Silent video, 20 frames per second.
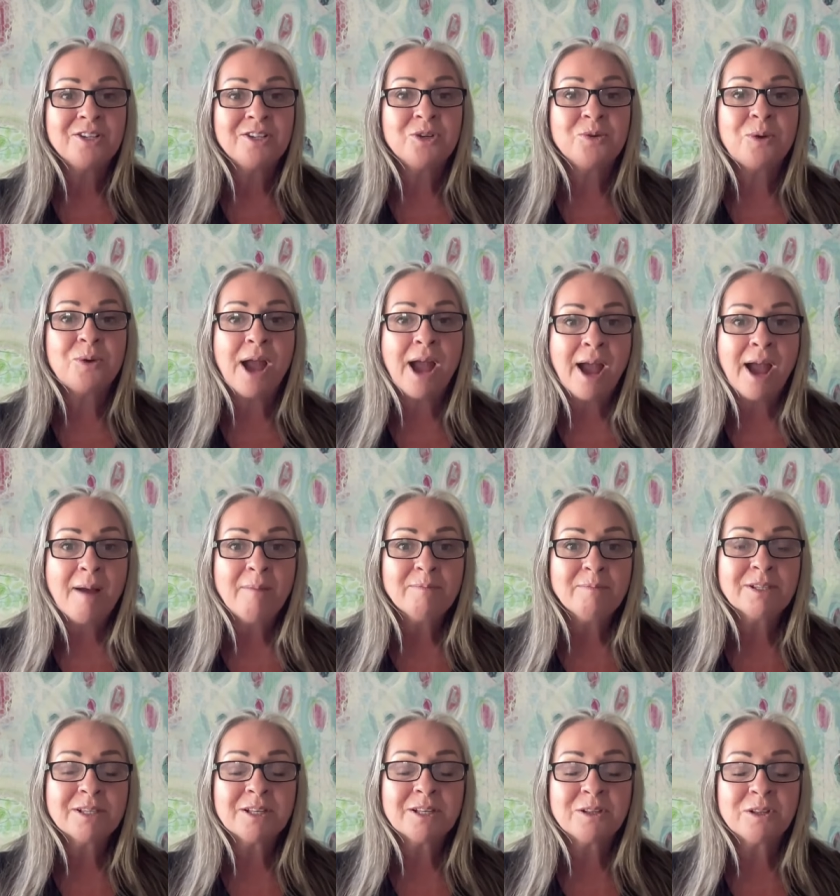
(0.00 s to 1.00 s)
to
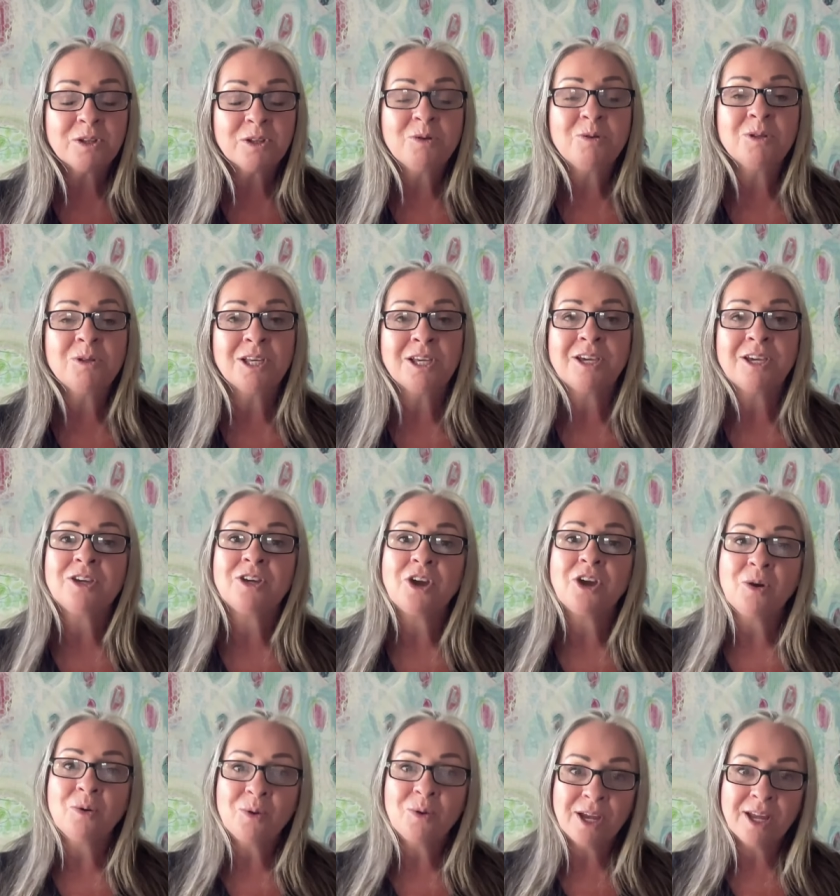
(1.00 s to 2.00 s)
absolutely
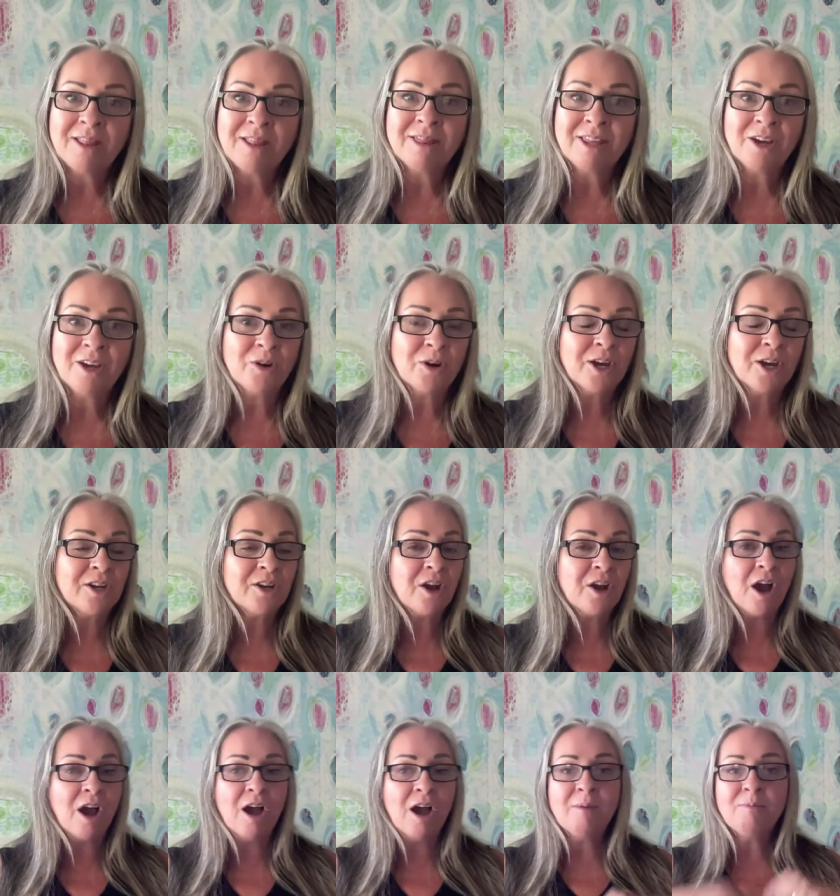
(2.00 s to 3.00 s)
go in there
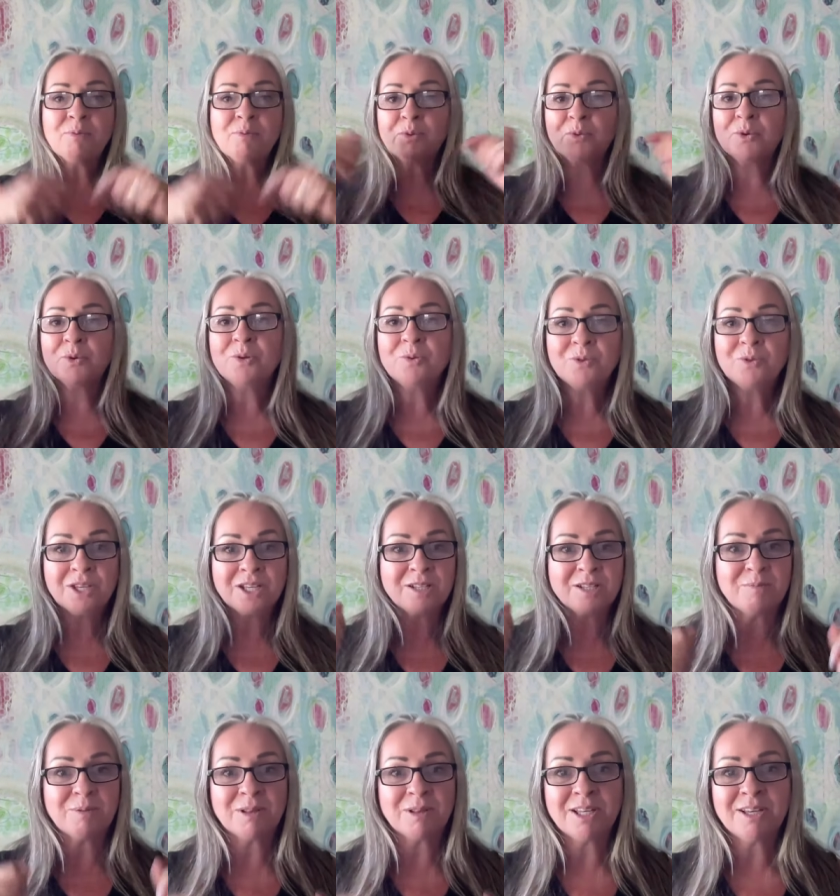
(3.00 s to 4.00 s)
and uproot
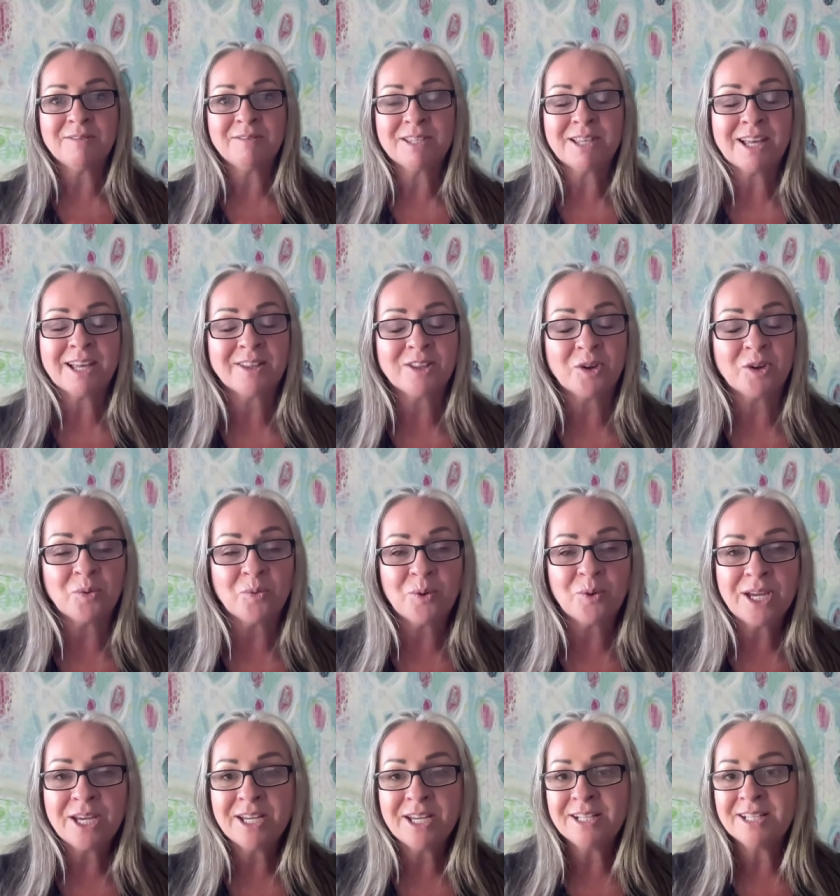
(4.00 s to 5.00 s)
these beliefs like they're
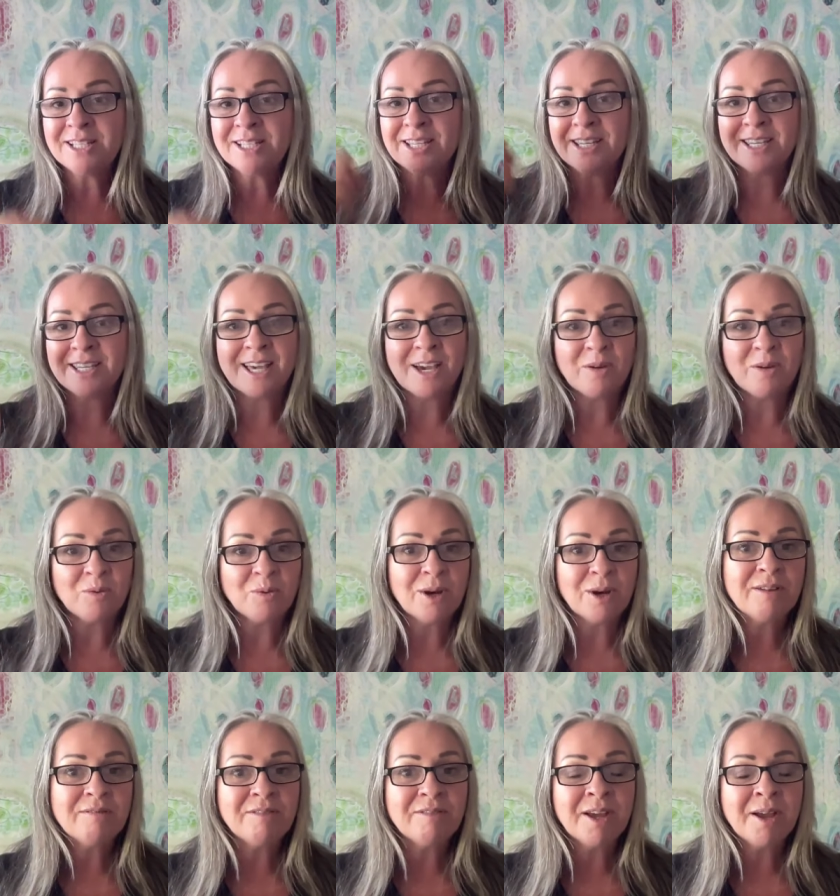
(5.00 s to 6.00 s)
weeds, get
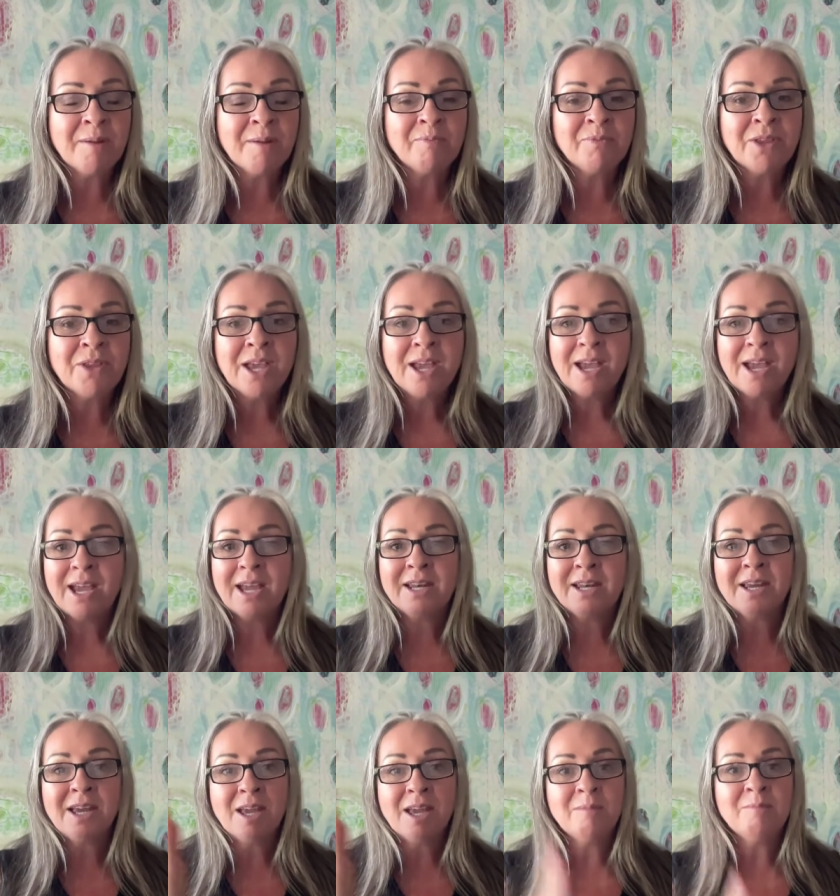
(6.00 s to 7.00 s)
rid of them,
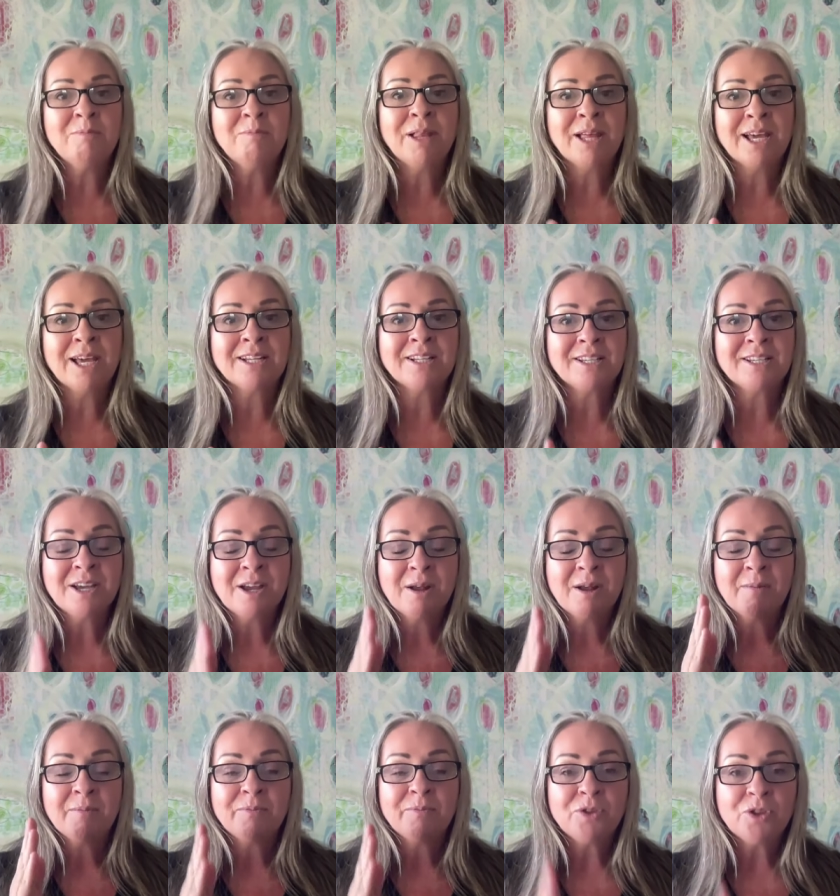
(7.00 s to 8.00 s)
and implant
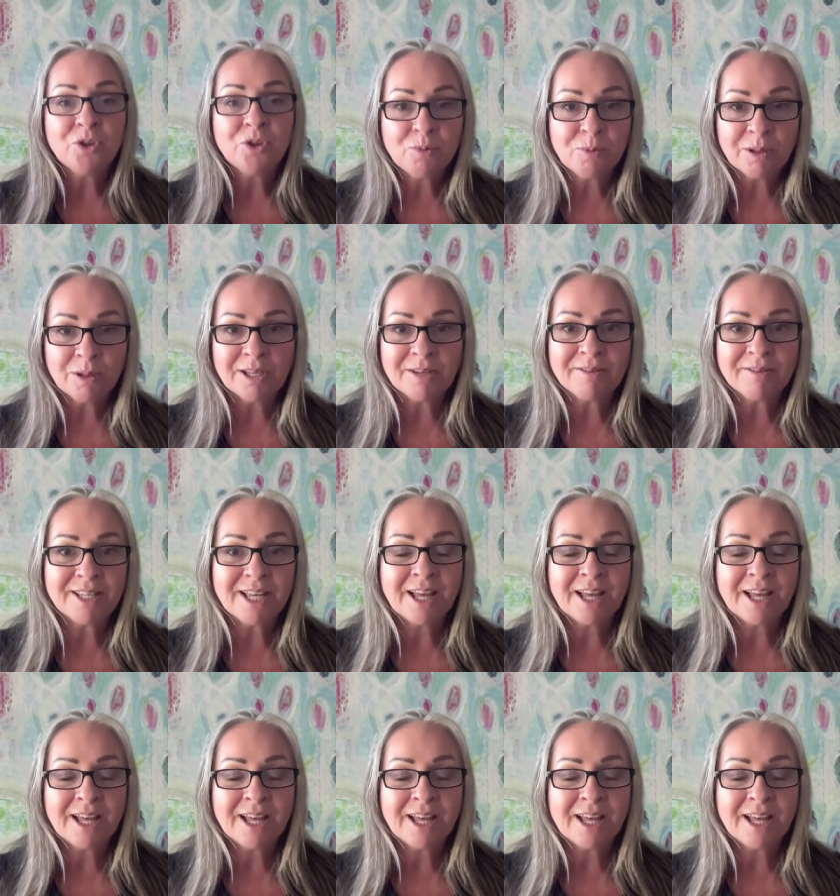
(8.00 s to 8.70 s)
new beliefs.